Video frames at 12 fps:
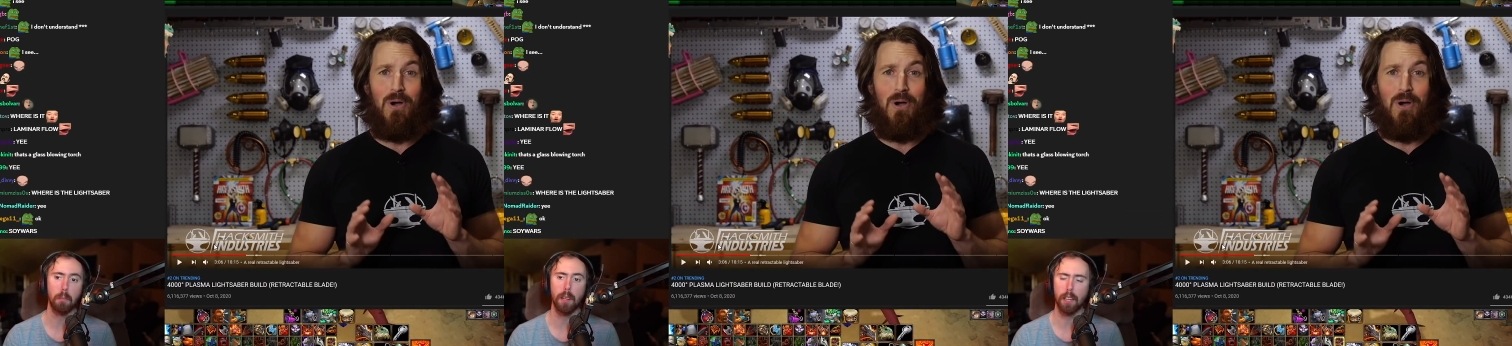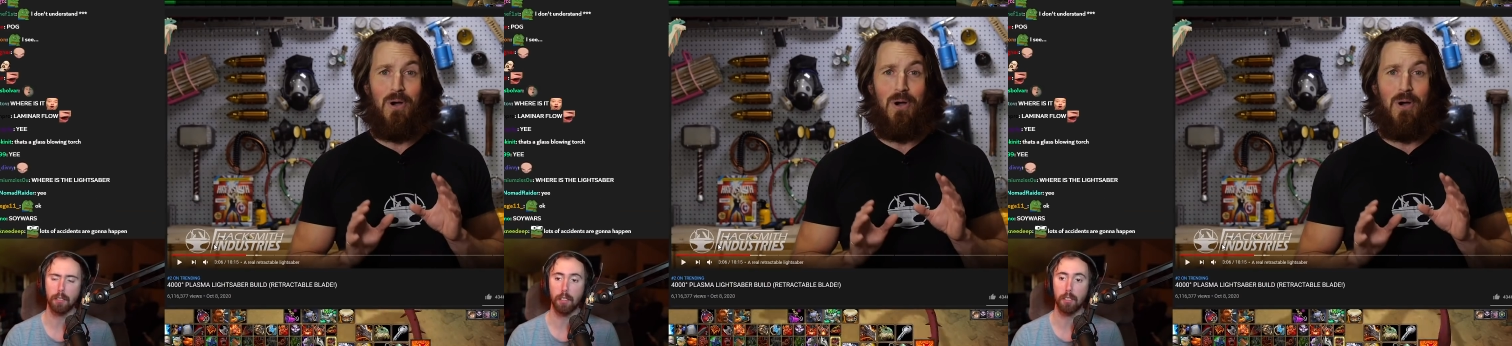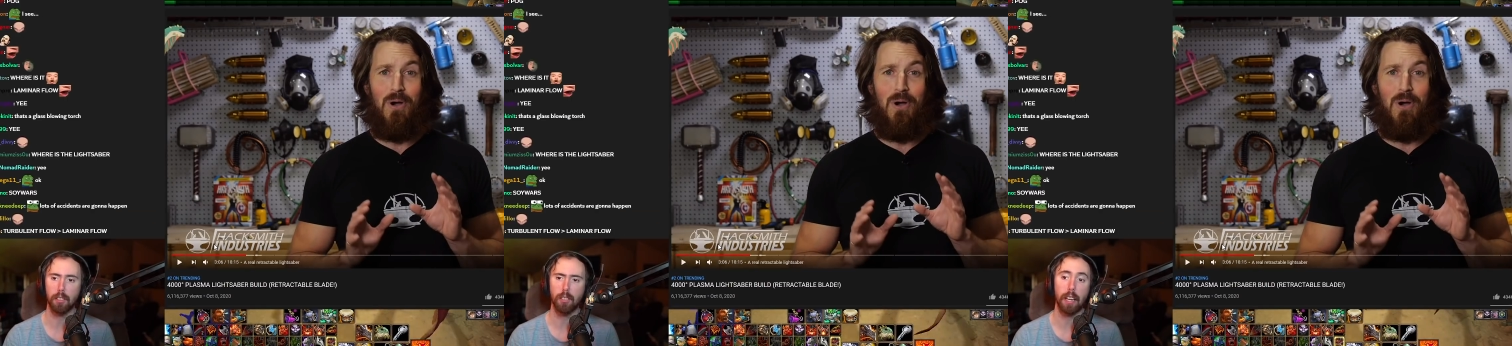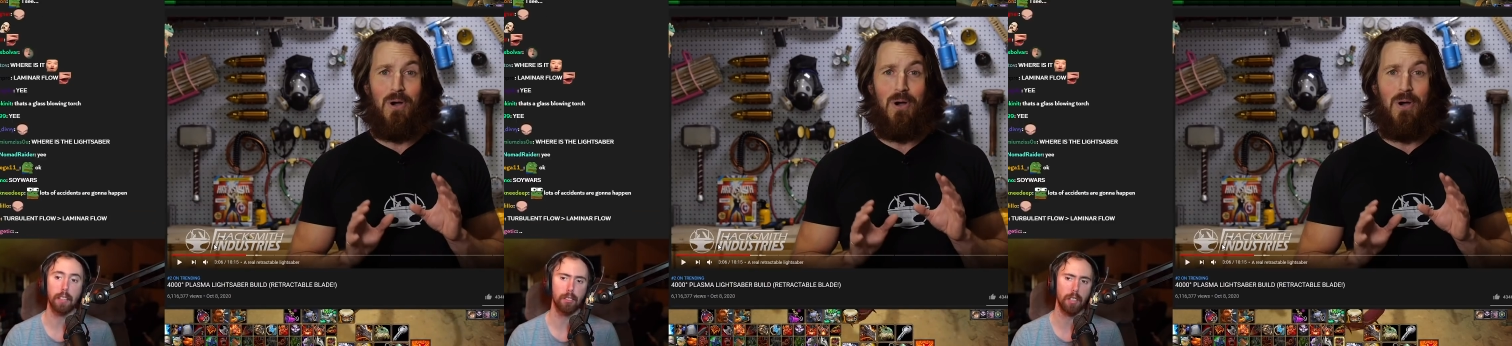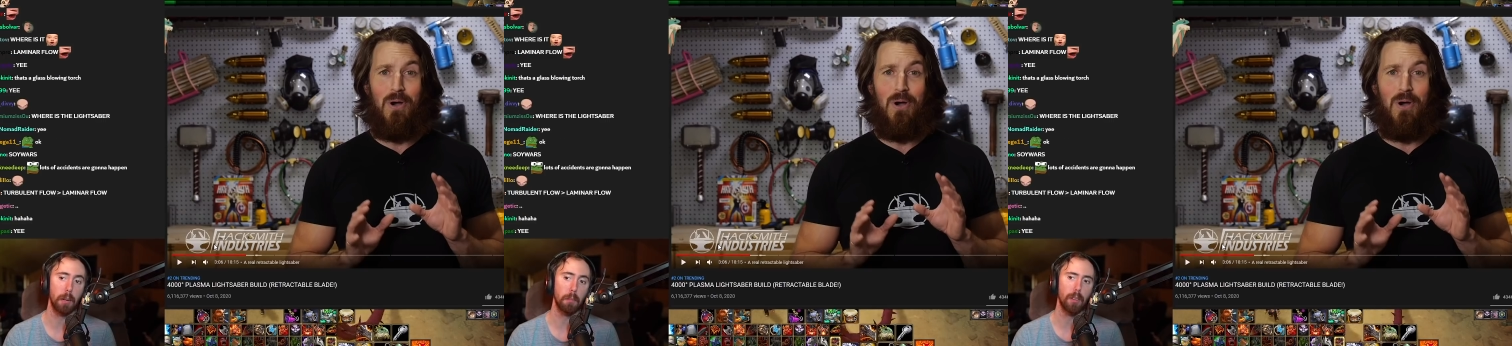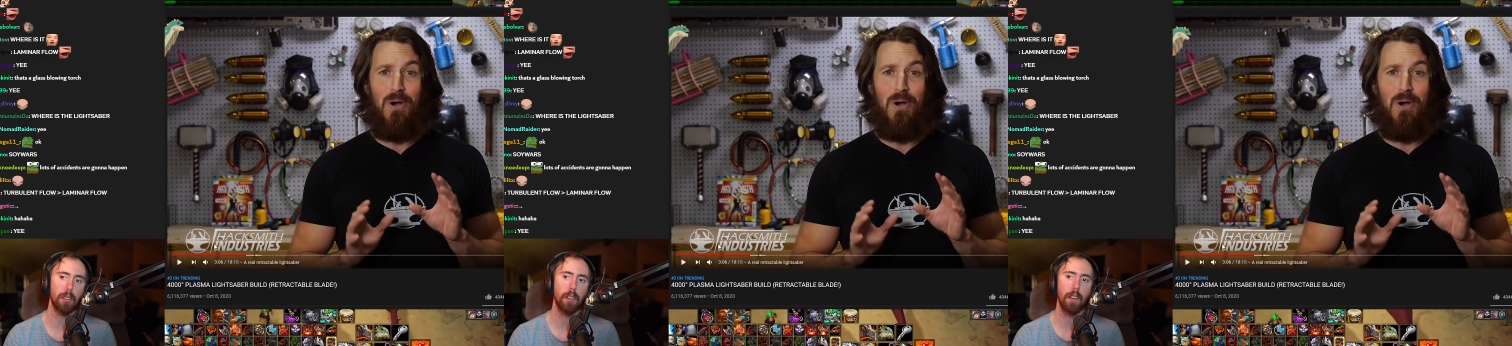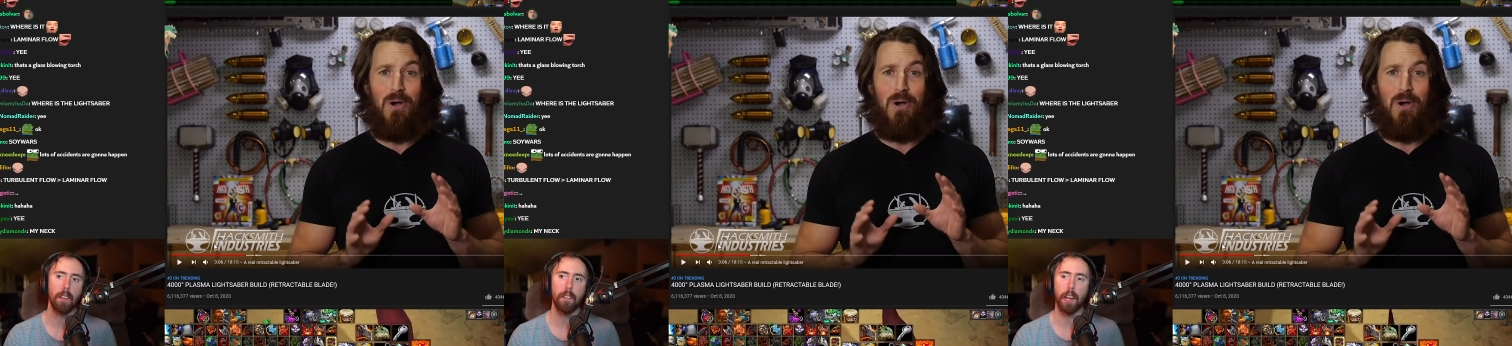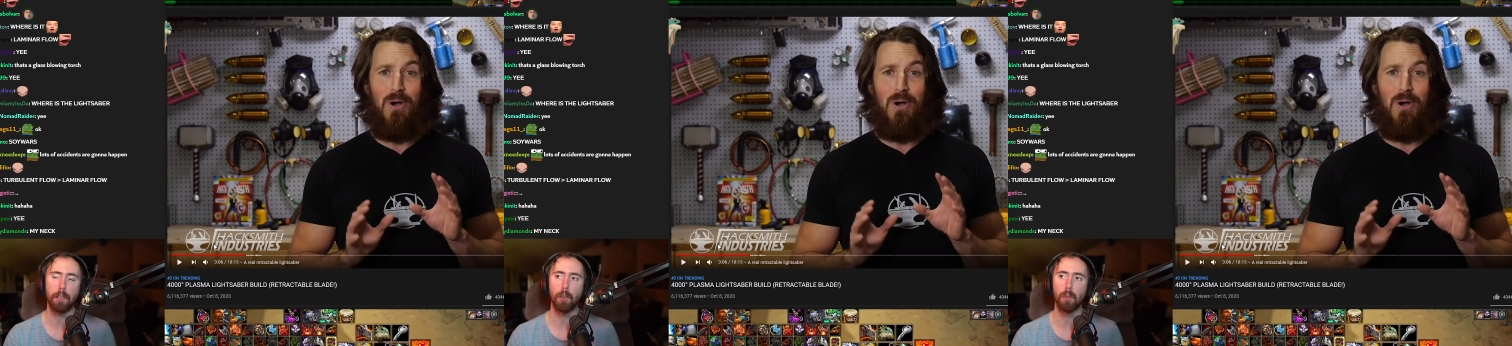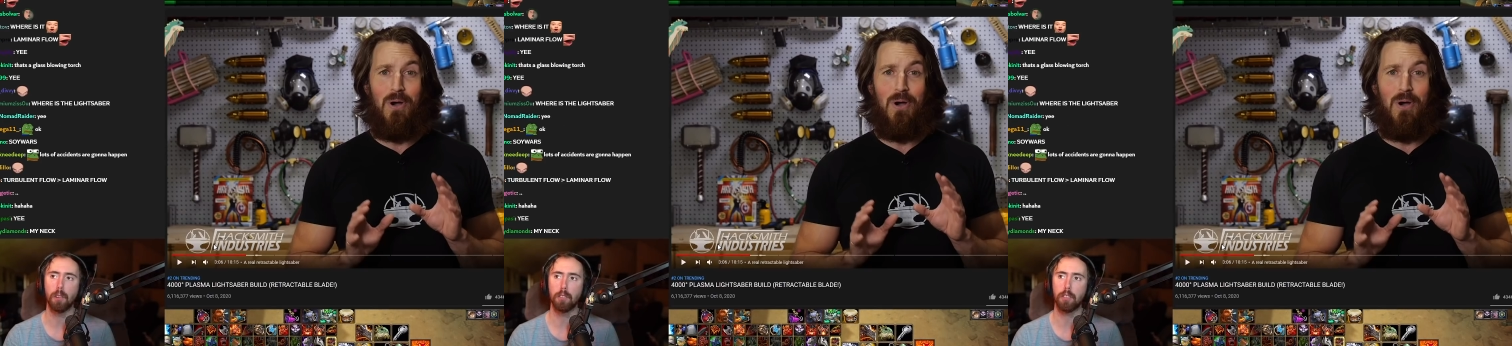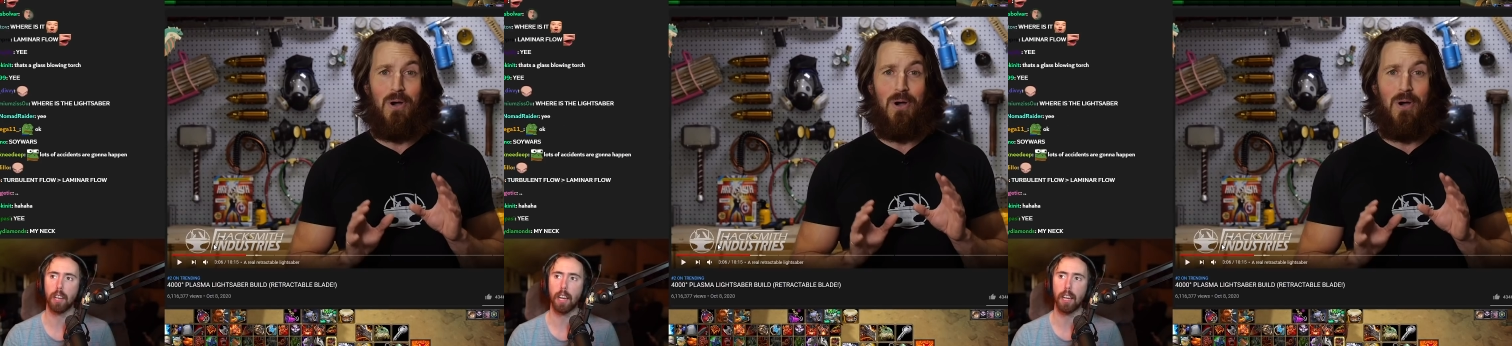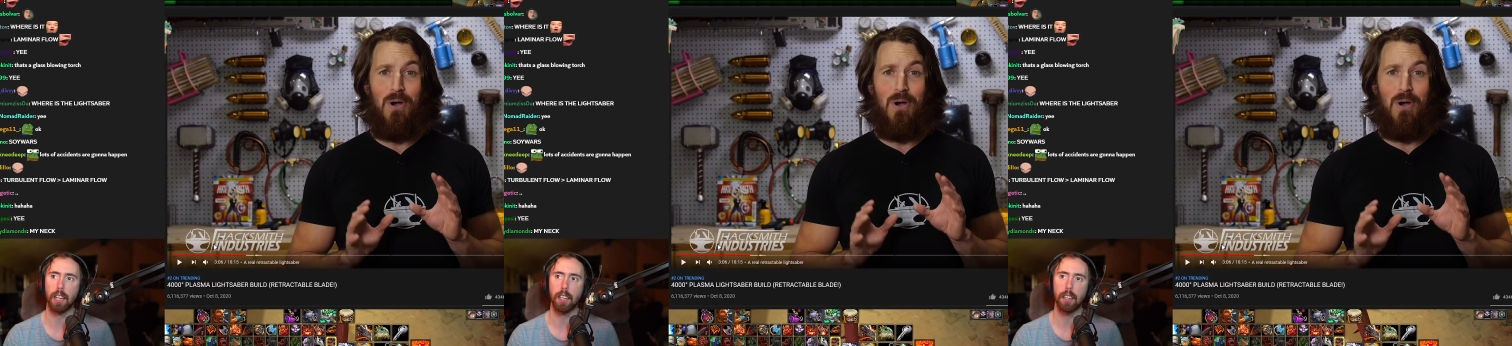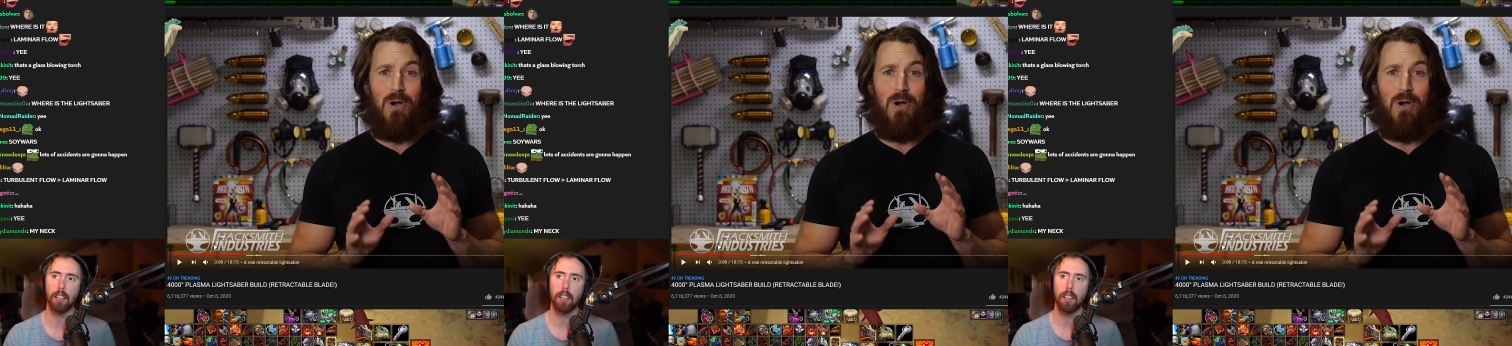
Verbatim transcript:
Speaker 1: because it's a lightsaber. If it was a...